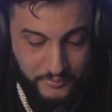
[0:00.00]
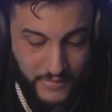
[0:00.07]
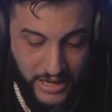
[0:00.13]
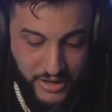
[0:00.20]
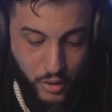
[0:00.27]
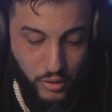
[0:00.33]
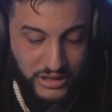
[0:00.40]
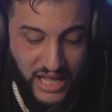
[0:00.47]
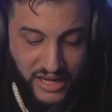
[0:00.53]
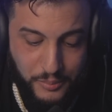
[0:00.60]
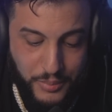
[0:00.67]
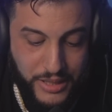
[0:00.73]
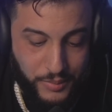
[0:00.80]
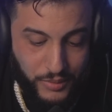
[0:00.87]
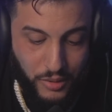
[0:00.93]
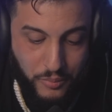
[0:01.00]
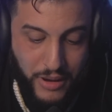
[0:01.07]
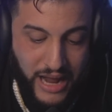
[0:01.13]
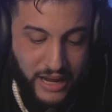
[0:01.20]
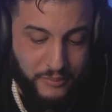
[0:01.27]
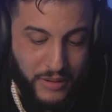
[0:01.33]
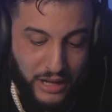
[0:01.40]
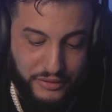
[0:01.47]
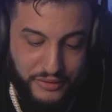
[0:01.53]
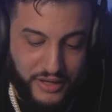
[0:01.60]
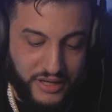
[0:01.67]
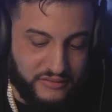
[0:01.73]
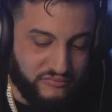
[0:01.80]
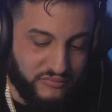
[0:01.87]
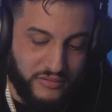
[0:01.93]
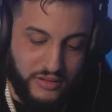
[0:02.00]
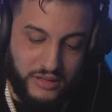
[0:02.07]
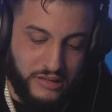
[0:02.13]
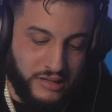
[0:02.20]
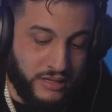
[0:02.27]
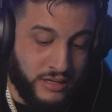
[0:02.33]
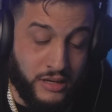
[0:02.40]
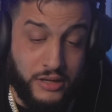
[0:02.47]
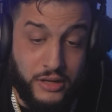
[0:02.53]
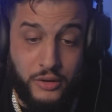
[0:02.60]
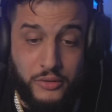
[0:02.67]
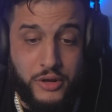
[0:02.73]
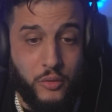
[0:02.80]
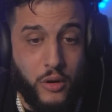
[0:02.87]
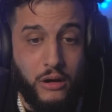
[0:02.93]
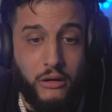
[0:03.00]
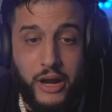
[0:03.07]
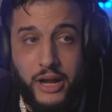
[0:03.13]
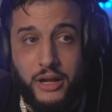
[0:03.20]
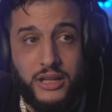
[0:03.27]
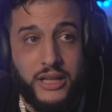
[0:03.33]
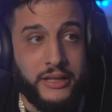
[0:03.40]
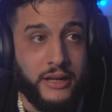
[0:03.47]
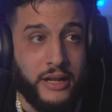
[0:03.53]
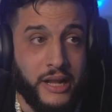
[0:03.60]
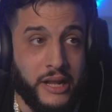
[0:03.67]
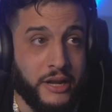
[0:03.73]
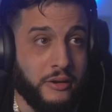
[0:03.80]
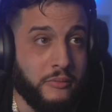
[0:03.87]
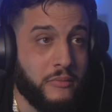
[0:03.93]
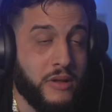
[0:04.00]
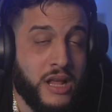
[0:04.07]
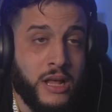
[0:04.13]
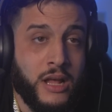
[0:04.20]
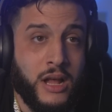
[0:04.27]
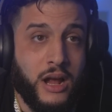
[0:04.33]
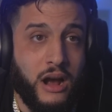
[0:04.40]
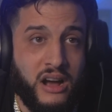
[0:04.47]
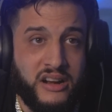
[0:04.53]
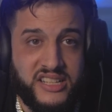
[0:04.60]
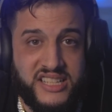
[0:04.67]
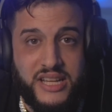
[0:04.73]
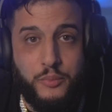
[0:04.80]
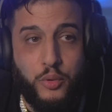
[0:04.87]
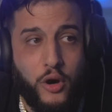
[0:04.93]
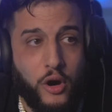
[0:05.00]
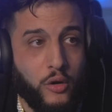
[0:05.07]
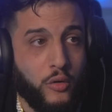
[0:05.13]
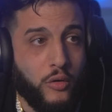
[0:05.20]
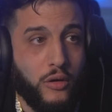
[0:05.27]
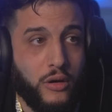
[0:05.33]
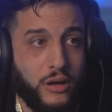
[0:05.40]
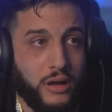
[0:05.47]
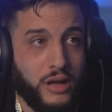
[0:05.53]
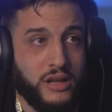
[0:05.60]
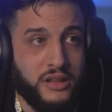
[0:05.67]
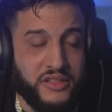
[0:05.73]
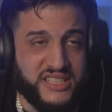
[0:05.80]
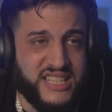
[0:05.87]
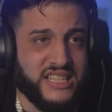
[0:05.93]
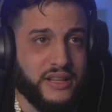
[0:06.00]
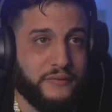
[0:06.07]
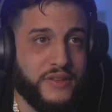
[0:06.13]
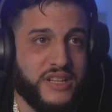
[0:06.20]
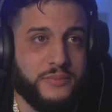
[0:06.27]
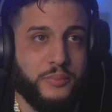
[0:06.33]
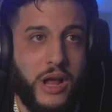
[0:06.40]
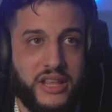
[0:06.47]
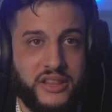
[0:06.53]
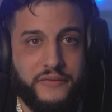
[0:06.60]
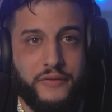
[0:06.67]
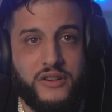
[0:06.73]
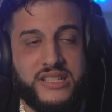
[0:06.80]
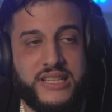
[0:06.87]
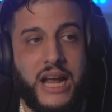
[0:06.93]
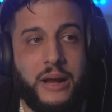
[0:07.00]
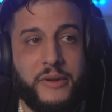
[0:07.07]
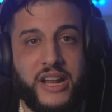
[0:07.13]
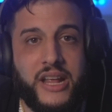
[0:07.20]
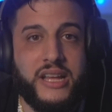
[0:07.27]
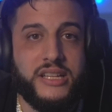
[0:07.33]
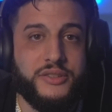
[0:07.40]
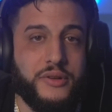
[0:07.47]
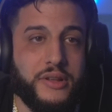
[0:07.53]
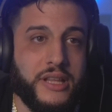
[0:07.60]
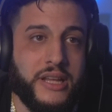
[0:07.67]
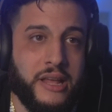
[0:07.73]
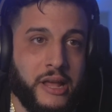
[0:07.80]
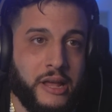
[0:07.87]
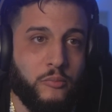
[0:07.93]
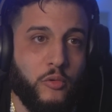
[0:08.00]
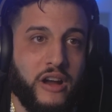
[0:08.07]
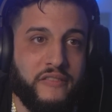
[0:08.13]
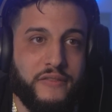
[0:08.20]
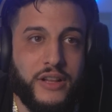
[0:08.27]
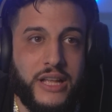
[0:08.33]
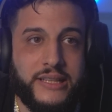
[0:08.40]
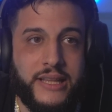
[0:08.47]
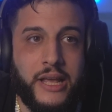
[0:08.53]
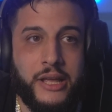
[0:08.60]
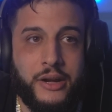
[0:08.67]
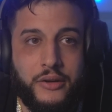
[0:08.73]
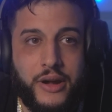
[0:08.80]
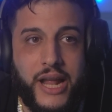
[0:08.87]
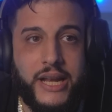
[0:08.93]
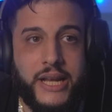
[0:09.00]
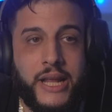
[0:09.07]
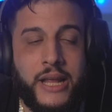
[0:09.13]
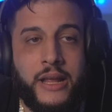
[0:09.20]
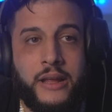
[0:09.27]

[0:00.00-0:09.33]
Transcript: I know a lot of people are bad mouthing, URL and honestly, bro, this is probably the first time in the history of the game where I feel like the internet